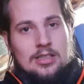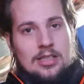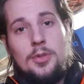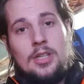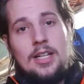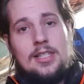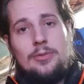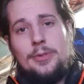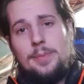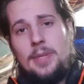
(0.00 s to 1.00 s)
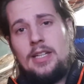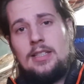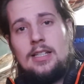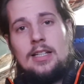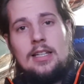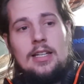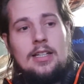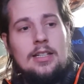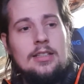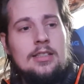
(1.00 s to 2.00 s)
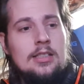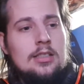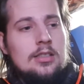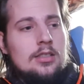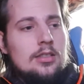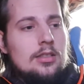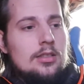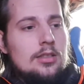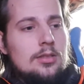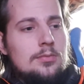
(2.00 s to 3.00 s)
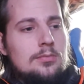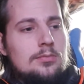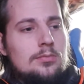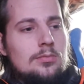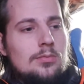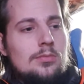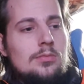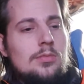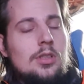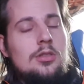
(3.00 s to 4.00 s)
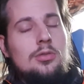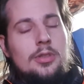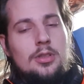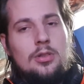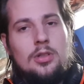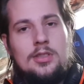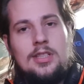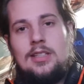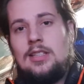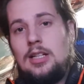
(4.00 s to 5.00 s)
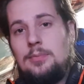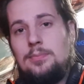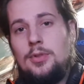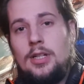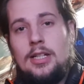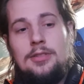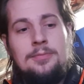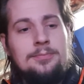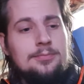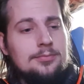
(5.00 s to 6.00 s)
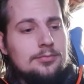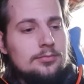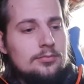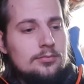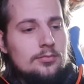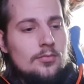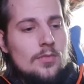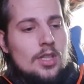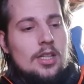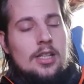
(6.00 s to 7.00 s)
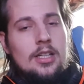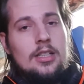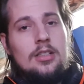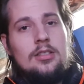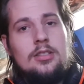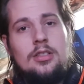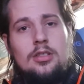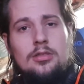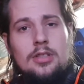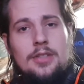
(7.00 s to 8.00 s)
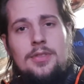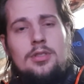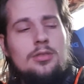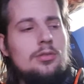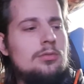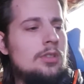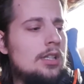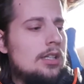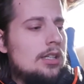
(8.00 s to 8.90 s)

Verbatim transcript: Hope you guys can respect that and um, enjoy the content that I put out. And you know, if you do,